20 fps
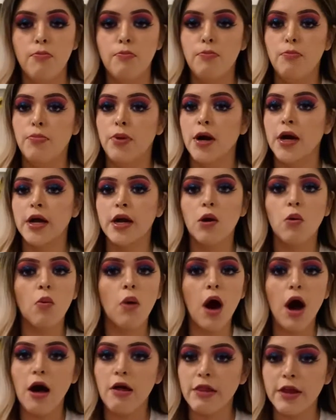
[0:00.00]
put a
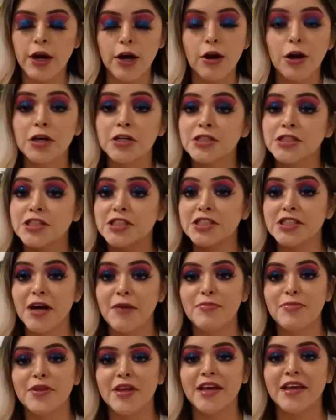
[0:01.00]
wall there or
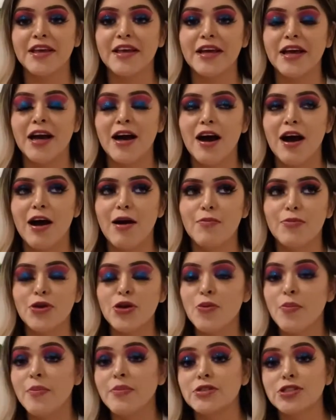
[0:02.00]
something.
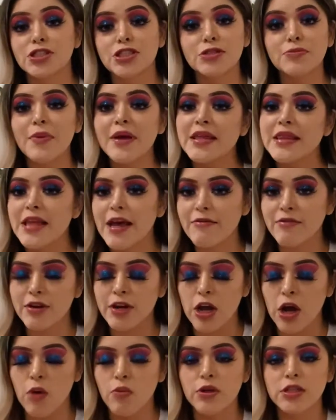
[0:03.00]
You just may never
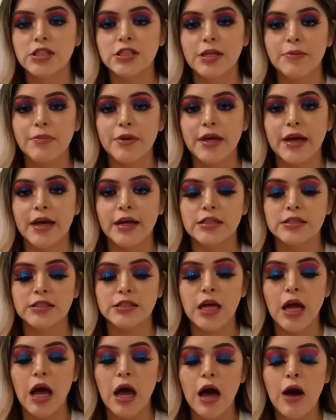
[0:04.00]
know with CPS,
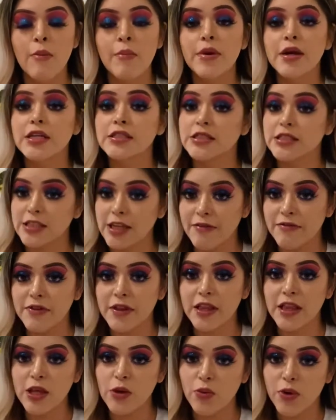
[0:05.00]
but it's
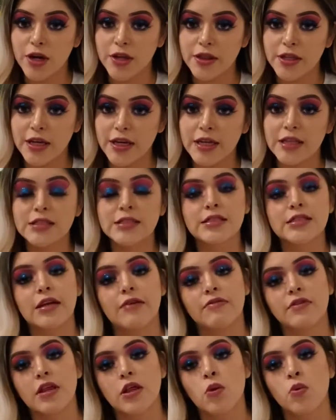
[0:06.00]
definitely worth it. It's
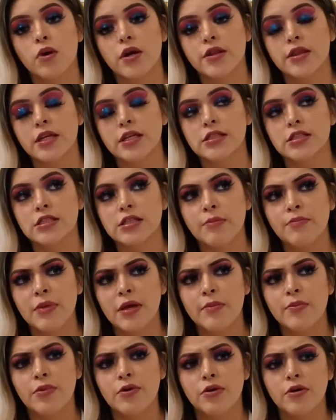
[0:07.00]
definitely worth it. Some
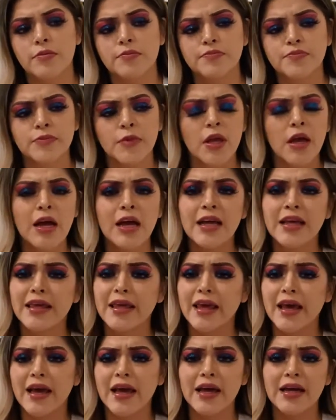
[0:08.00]
people
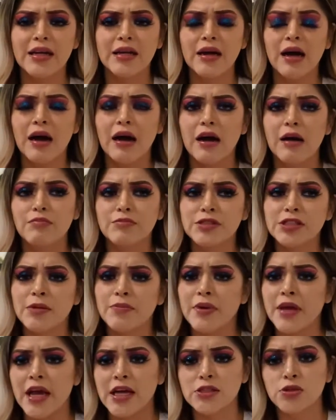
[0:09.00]
get
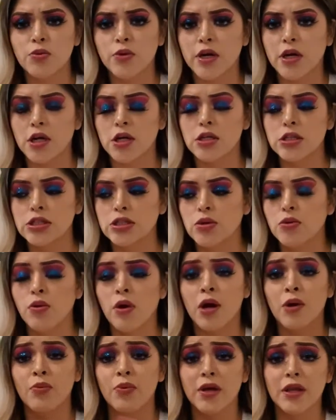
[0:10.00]
CPS workers who
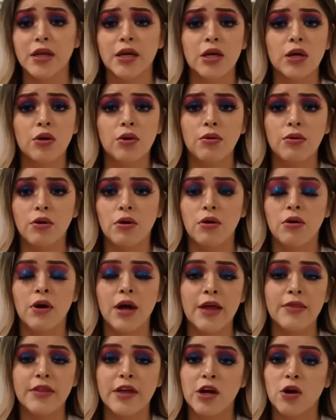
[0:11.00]
are really cool
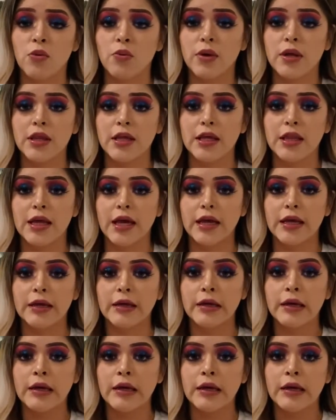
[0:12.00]
and they don't really like,